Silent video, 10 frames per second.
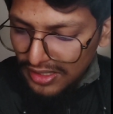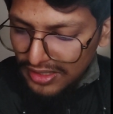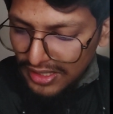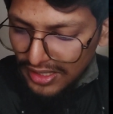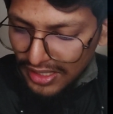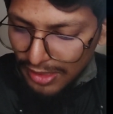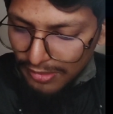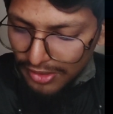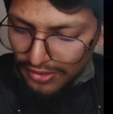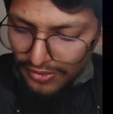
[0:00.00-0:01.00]
target
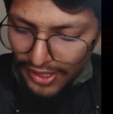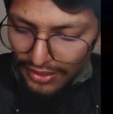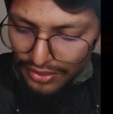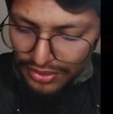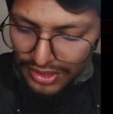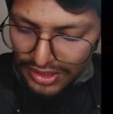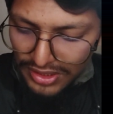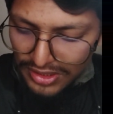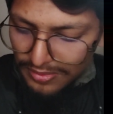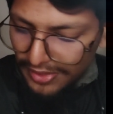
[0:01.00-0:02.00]
amount value such
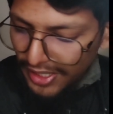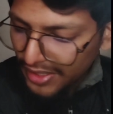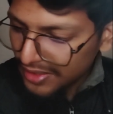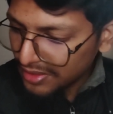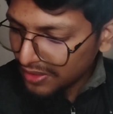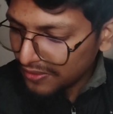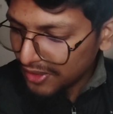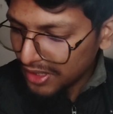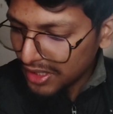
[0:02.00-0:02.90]
as price of a